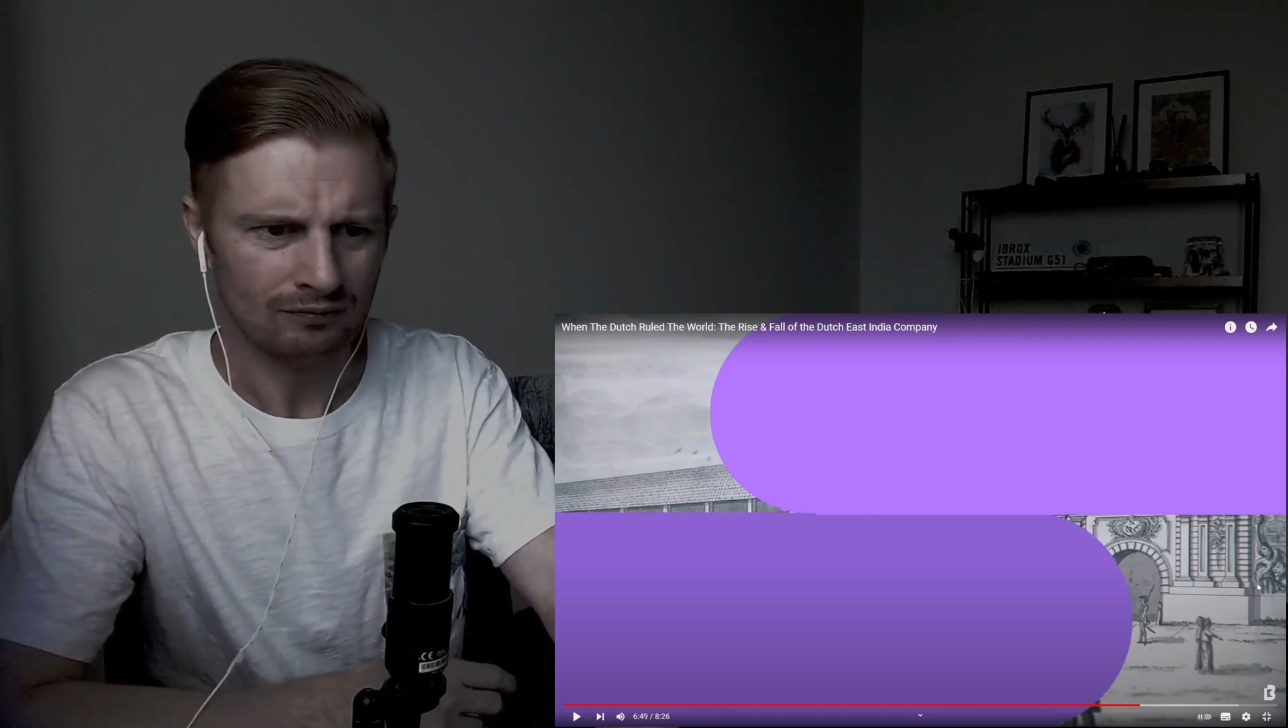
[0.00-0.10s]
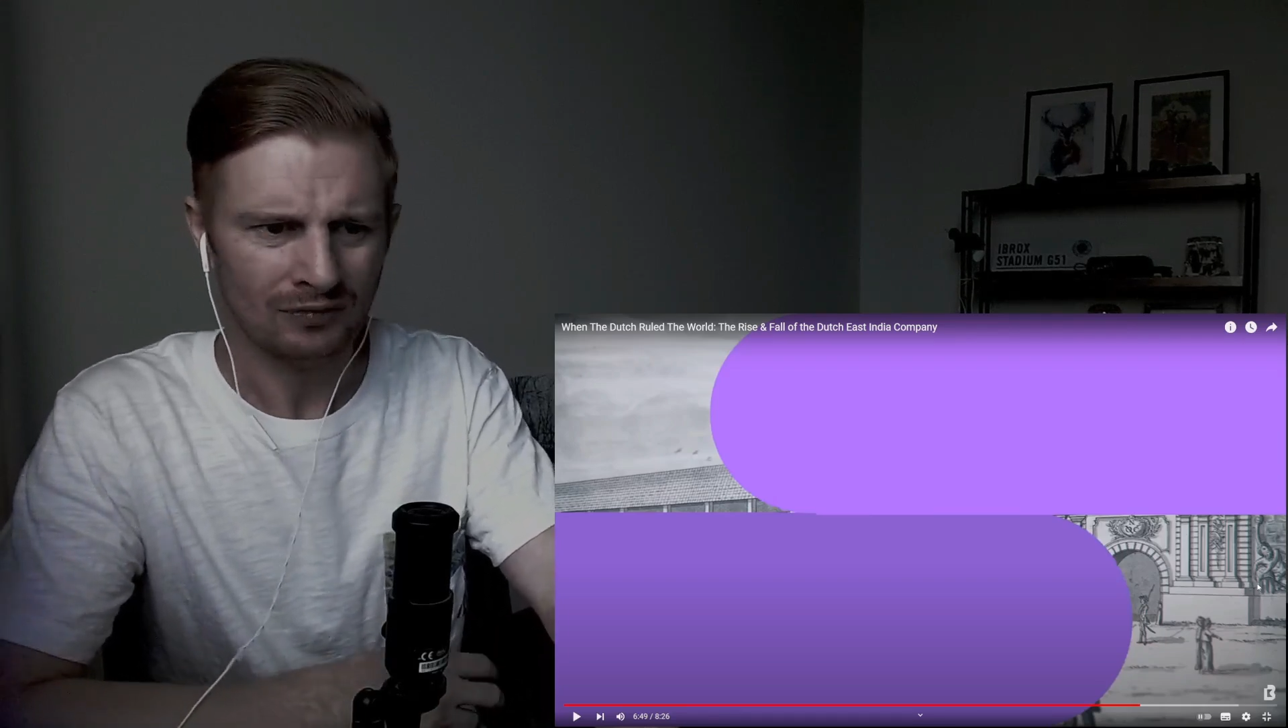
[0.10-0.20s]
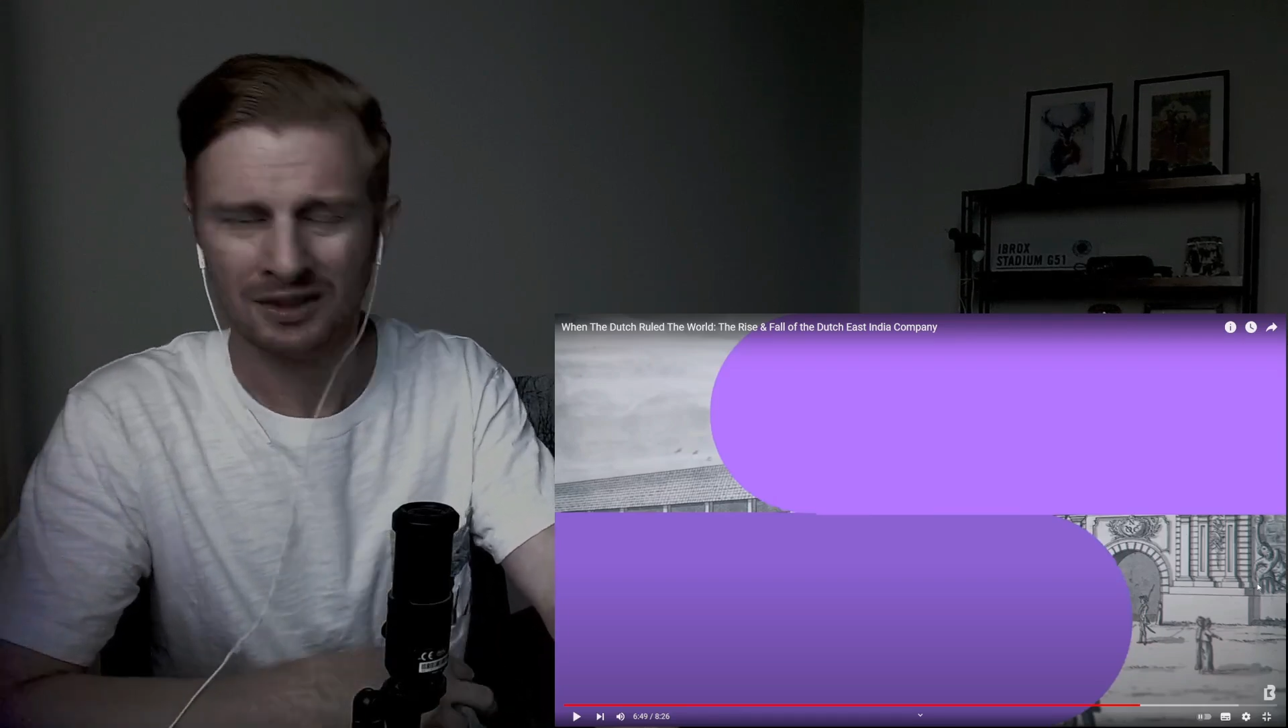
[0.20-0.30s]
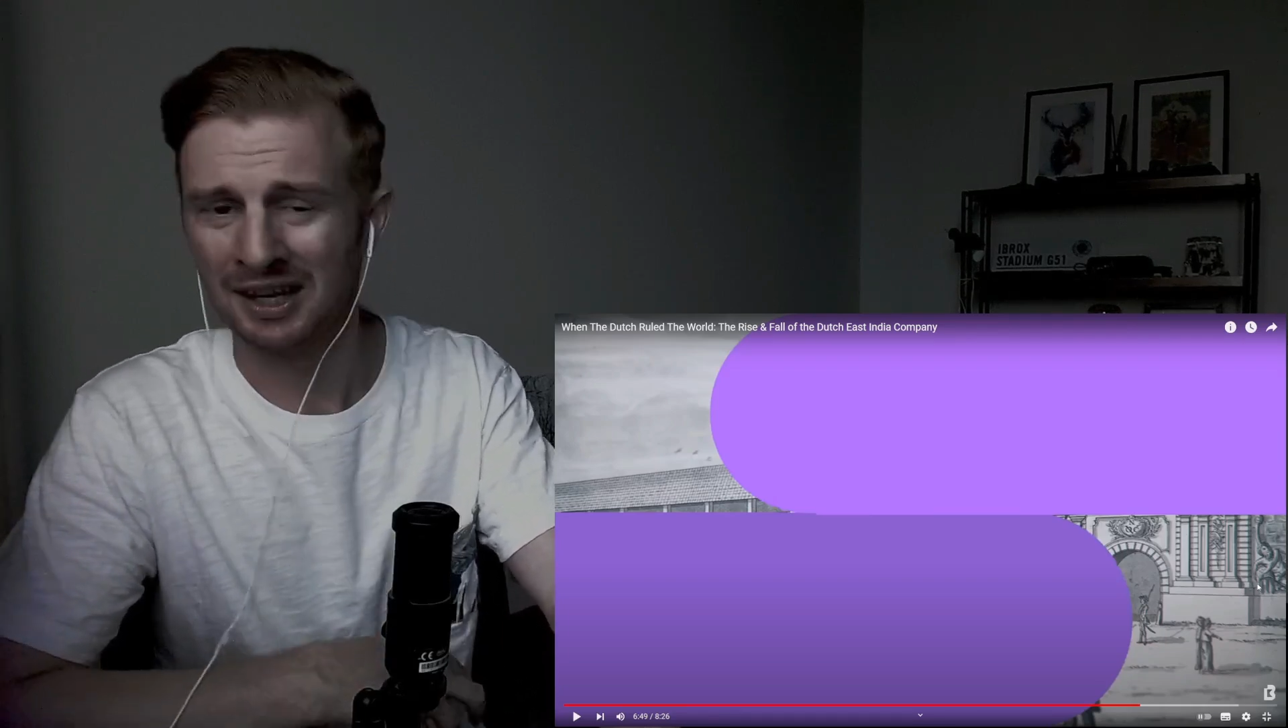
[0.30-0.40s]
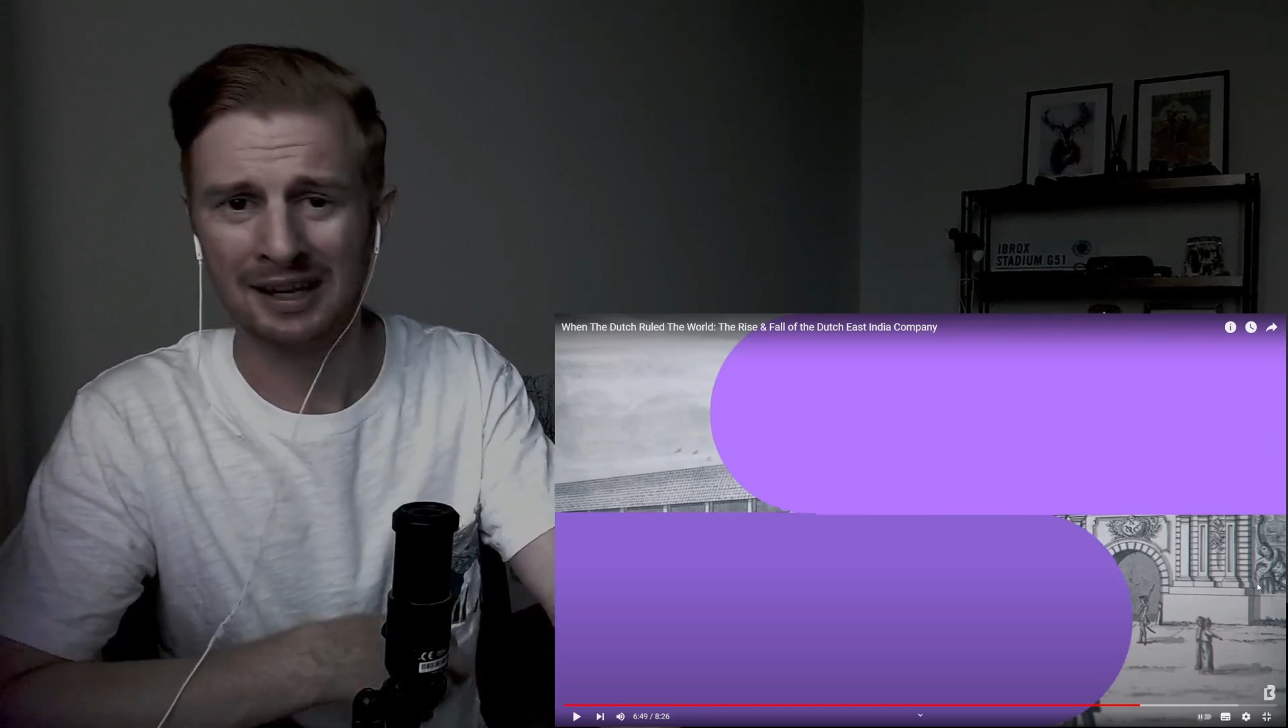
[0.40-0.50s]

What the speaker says: the